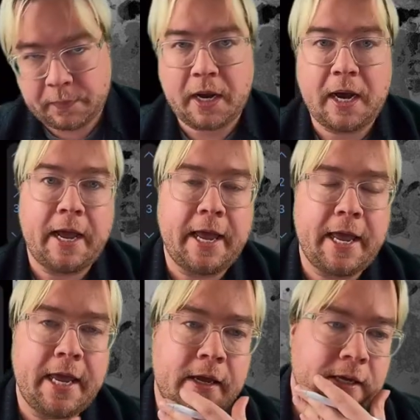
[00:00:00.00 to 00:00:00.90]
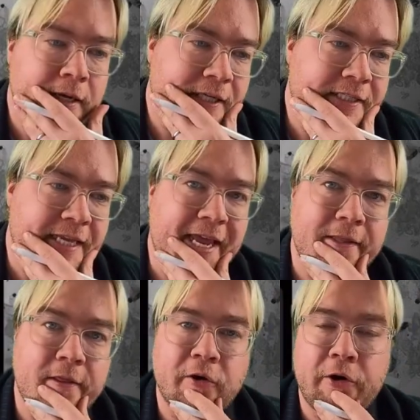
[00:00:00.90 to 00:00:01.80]
by saying
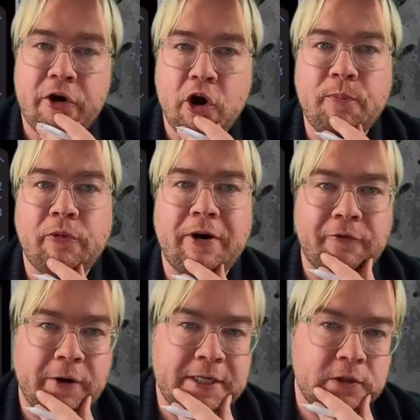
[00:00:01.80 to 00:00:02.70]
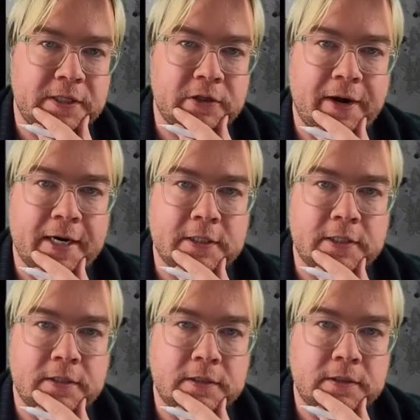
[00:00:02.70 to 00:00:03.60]
that there are no preferential
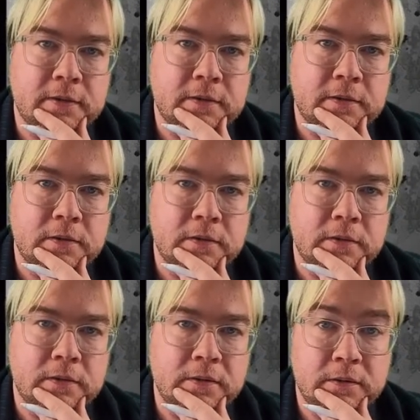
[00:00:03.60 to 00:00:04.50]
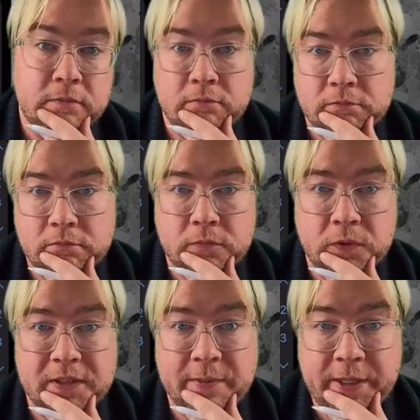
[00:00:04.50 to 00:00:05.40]
interactions.
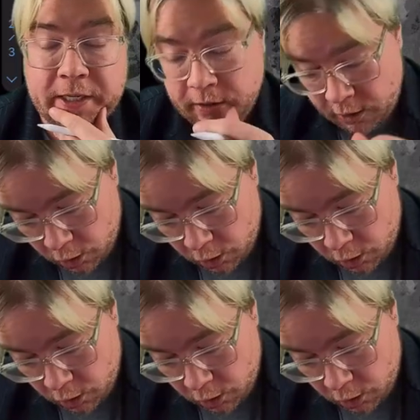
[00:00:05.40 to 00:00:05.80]
What does that mean?